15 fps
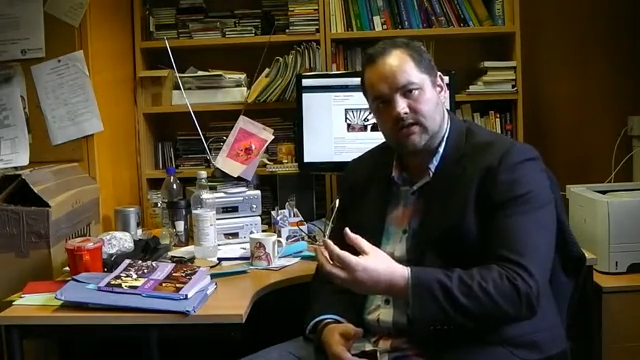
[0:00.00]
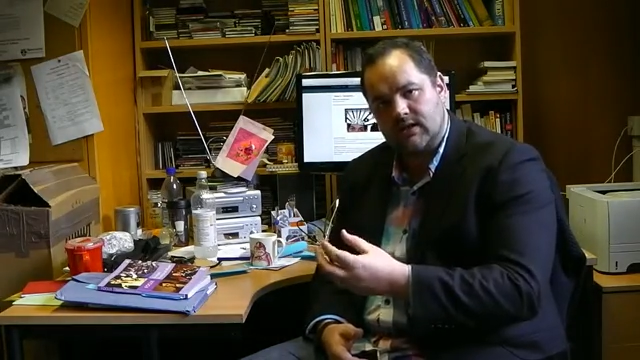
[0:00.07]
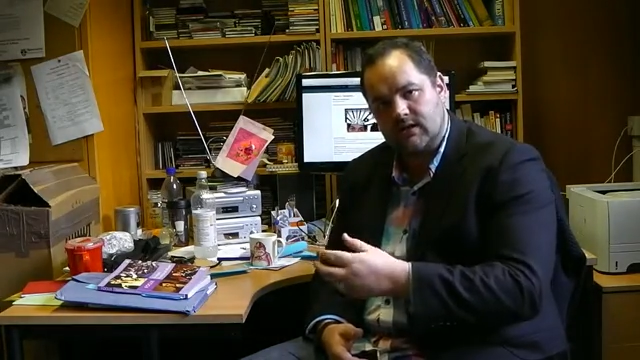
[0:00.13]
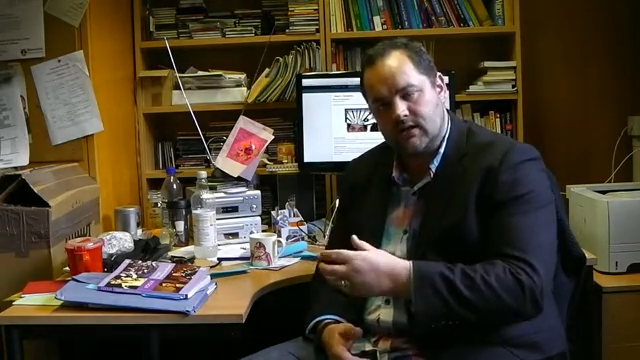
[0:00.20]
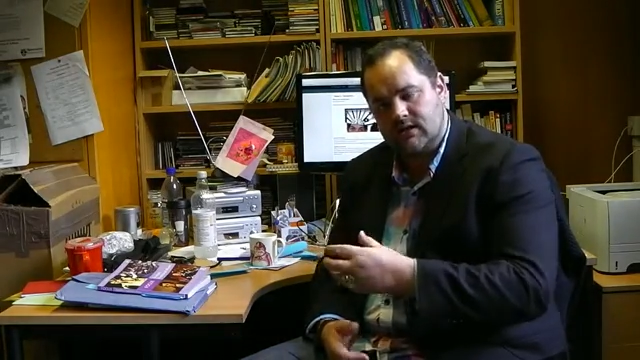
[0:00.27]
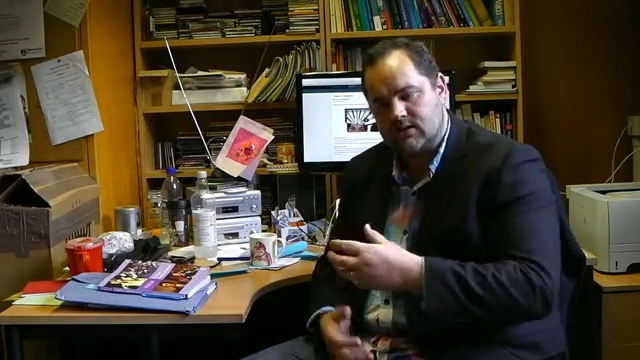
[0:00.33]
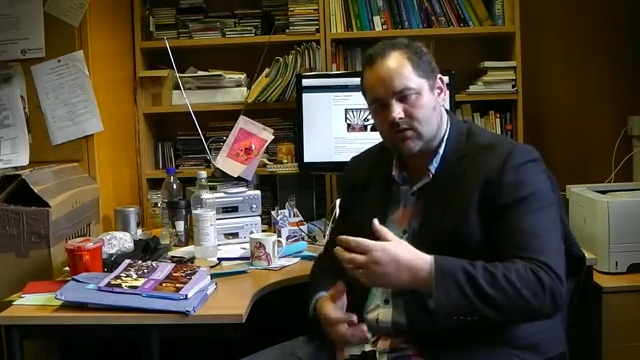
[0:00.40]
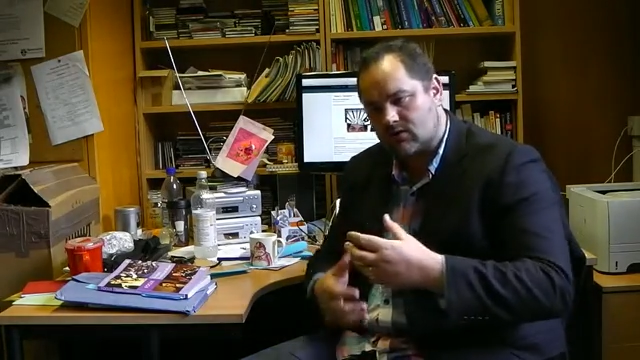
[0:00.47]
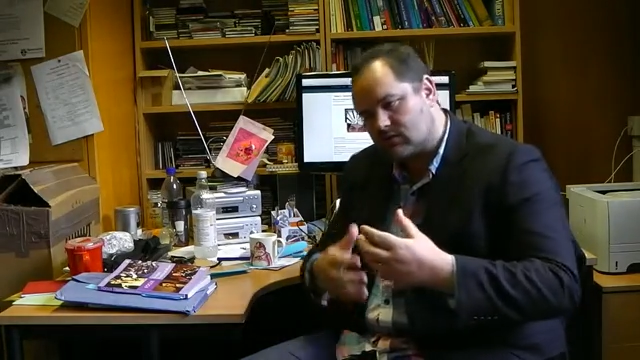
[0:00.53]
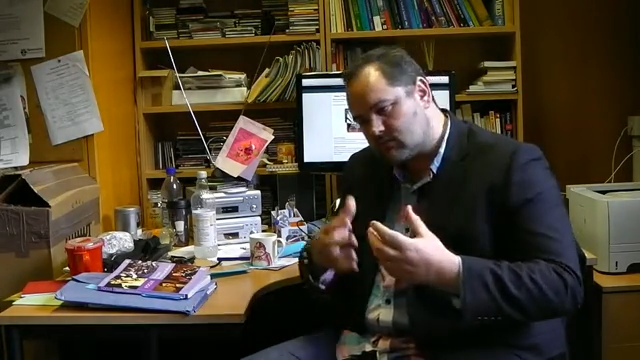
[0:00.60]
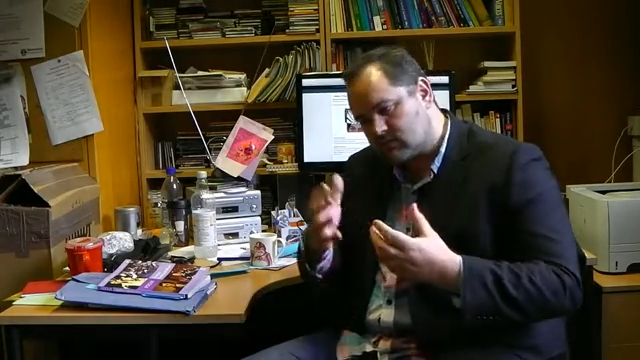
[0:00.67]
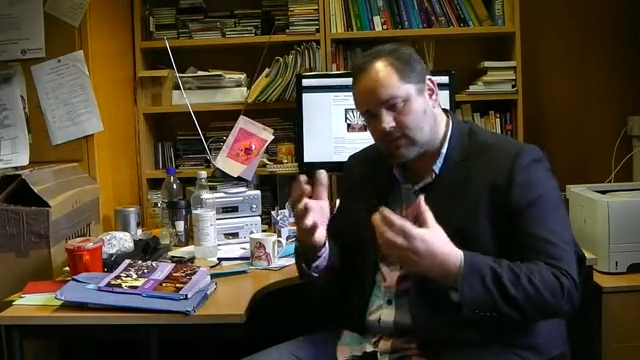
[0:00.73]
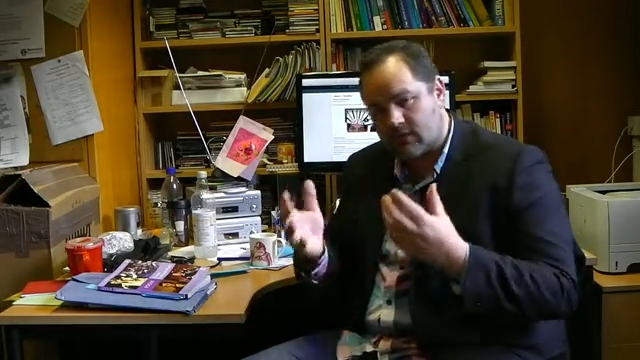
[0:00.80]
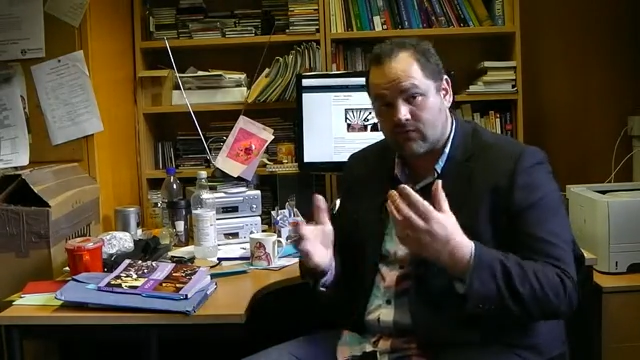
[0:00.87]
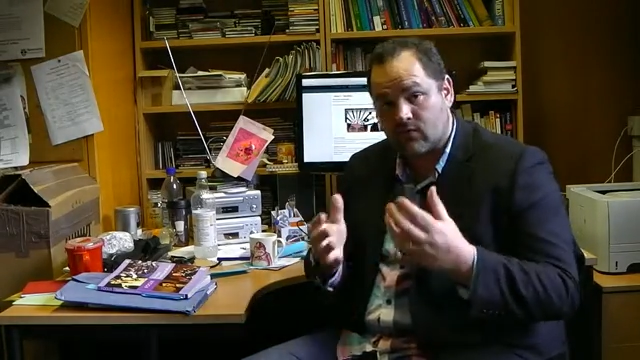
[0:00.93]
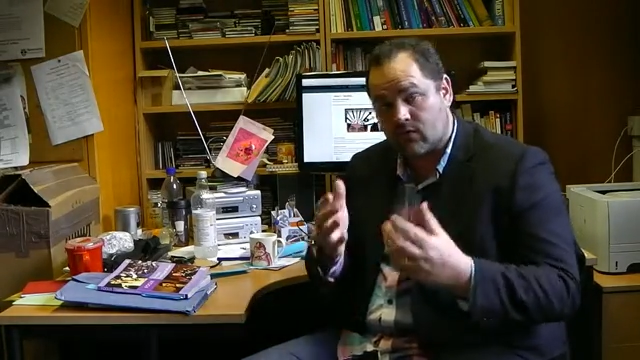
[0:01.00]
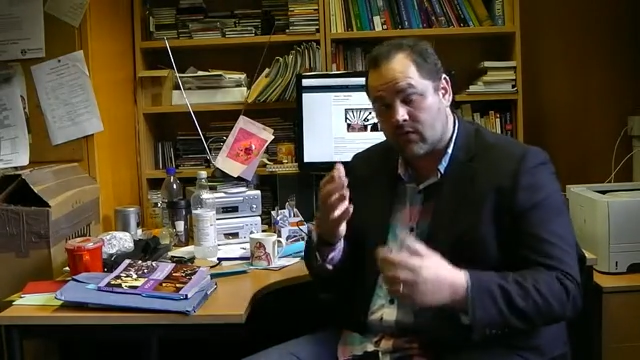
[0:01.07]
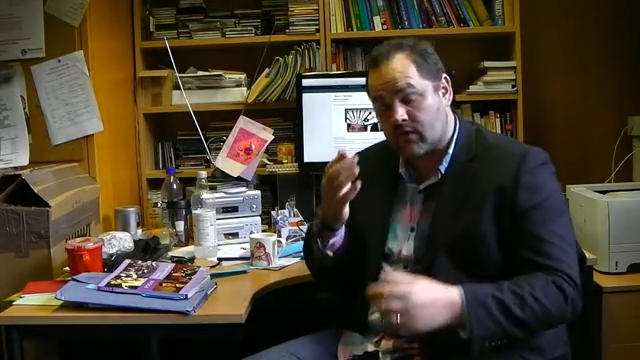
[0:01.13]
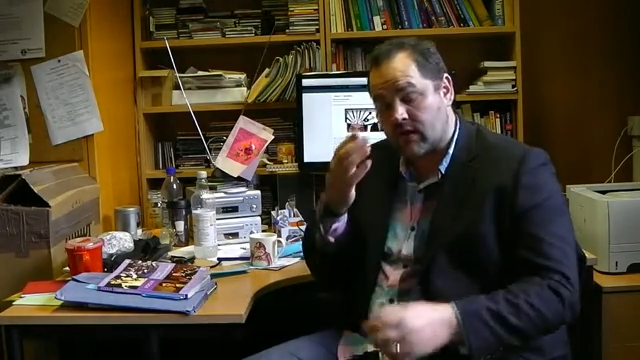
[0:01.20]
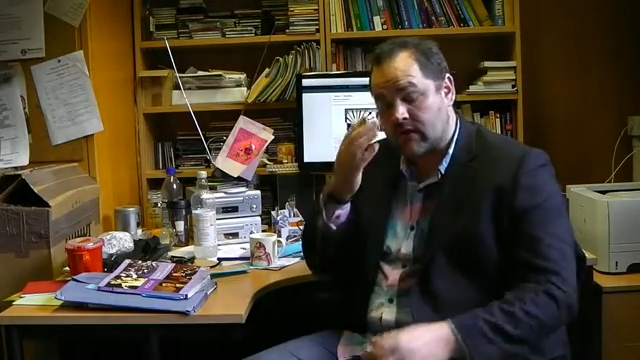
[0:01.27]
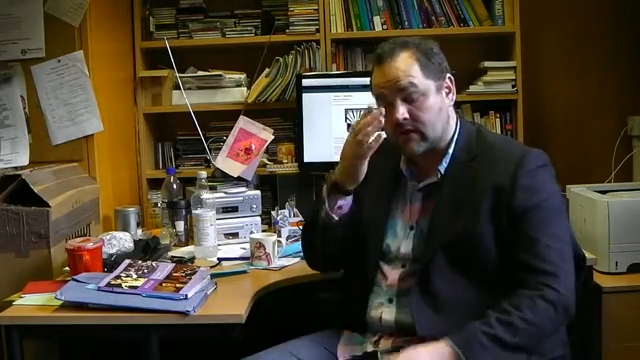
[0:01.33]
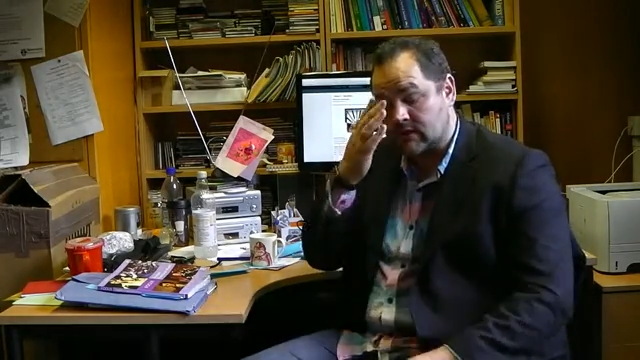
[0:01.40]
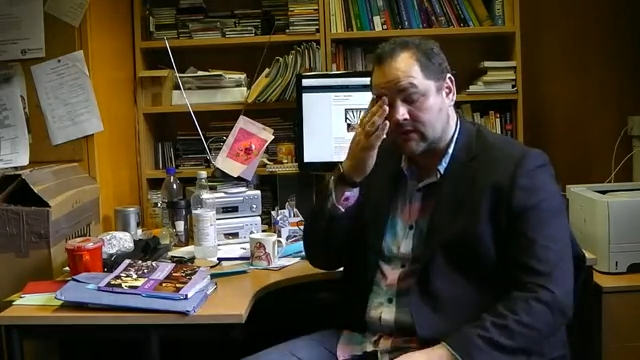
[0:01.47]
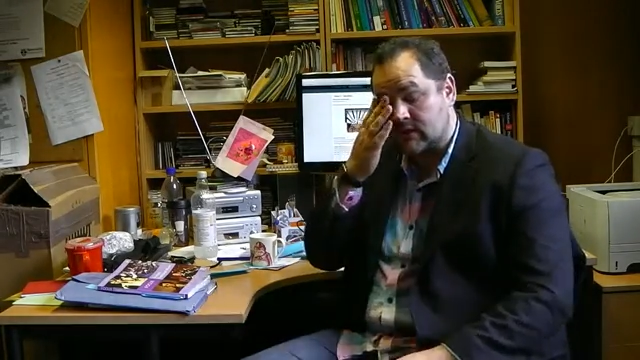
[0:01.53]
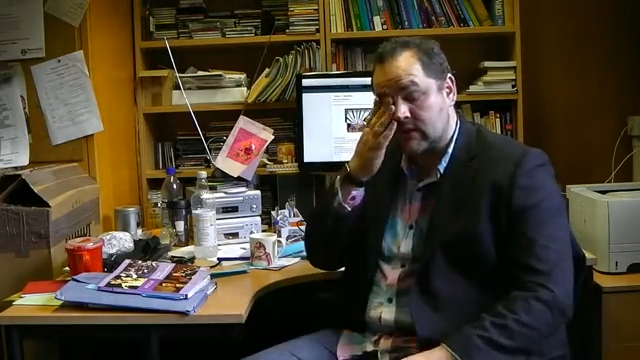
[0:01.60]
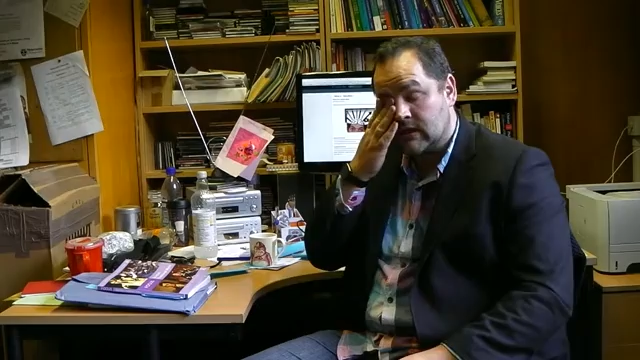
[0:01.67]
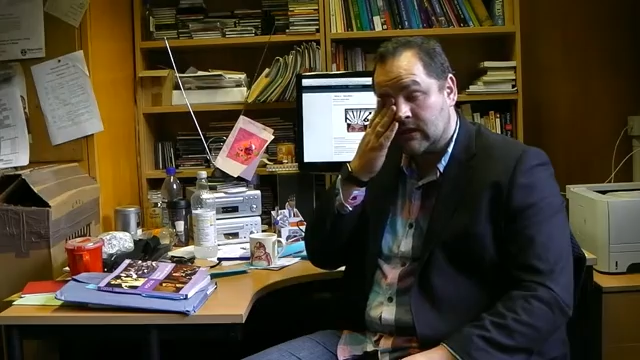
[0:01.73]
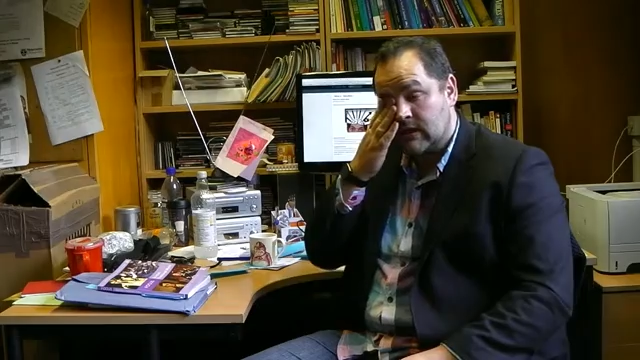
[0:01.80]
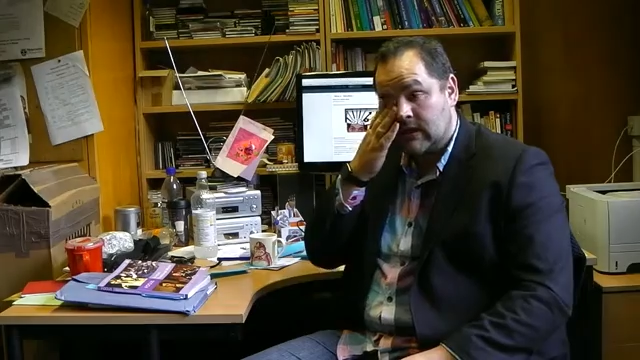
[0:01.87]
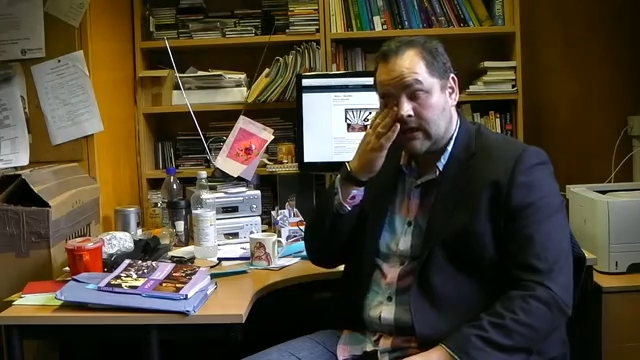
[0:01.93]
and these are different things.
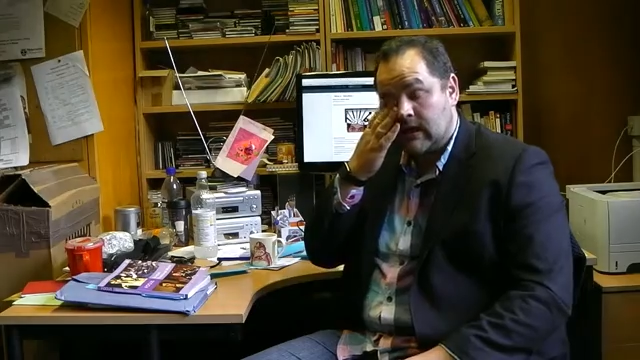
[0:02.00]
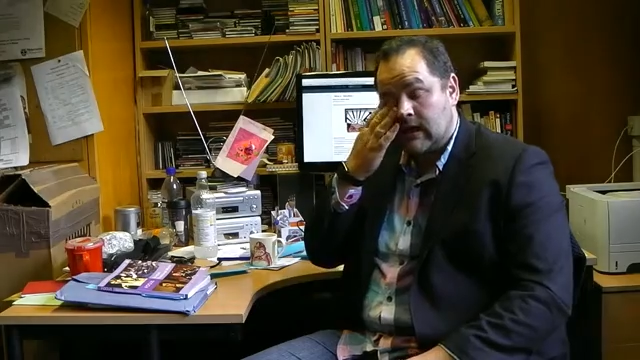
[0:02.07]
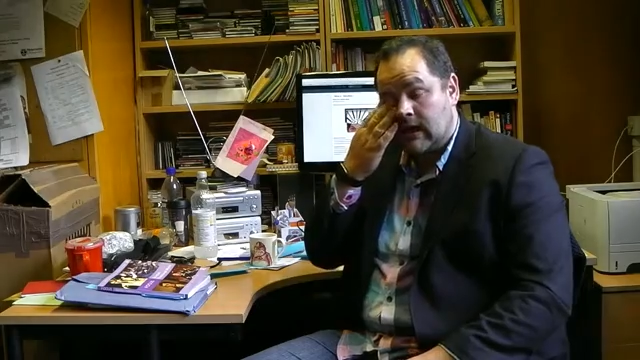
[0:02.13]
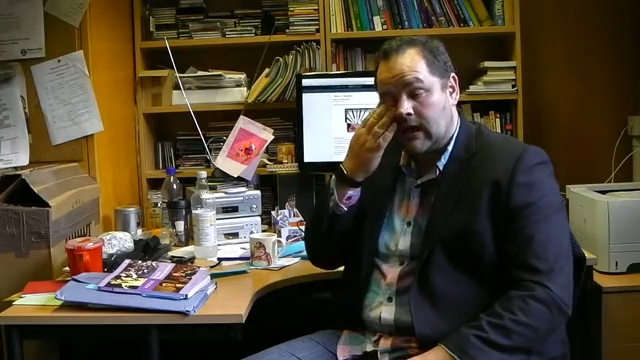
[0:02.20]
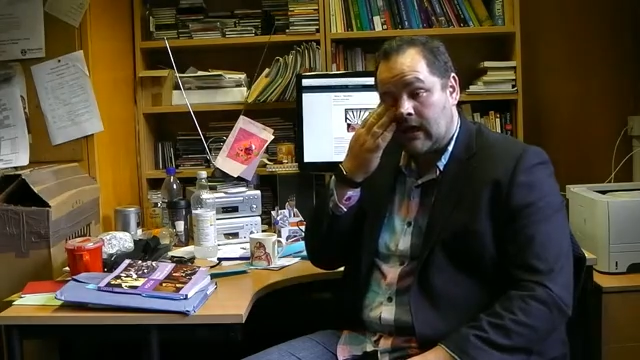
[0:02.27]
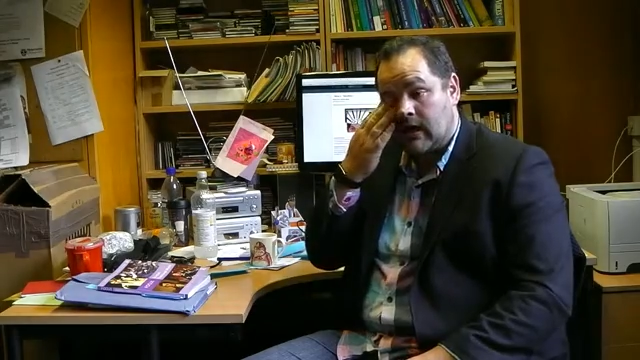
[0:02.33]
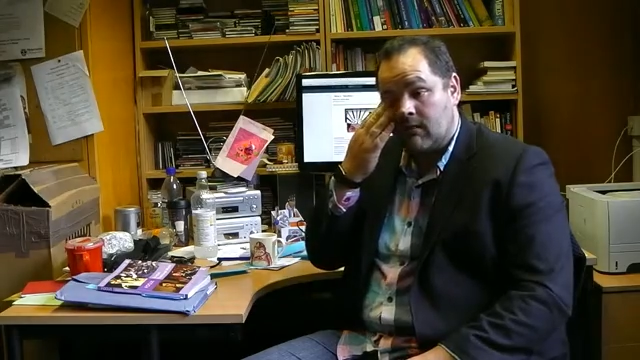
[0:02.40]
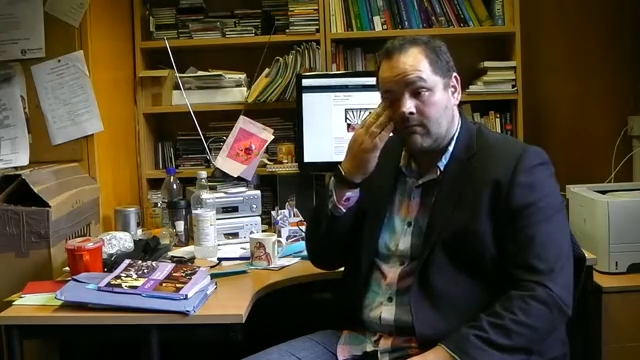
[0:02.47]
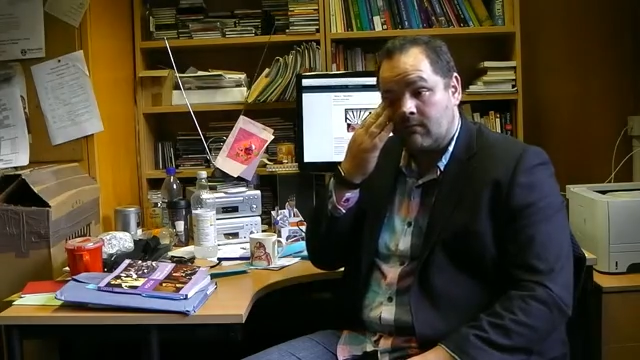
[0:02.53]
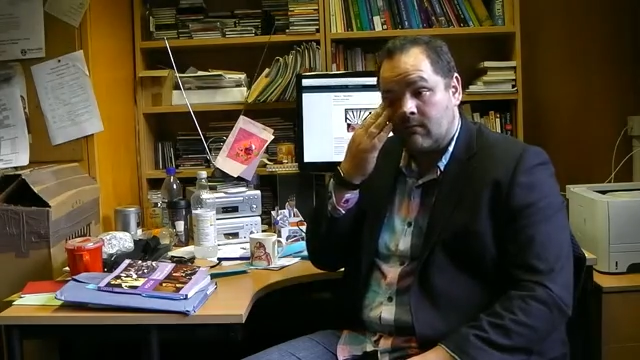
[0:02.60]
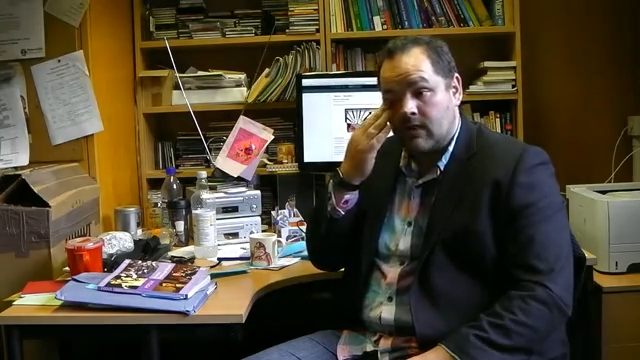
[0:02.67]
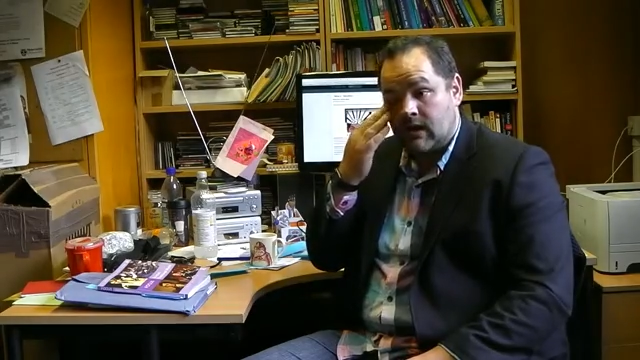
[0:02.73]
And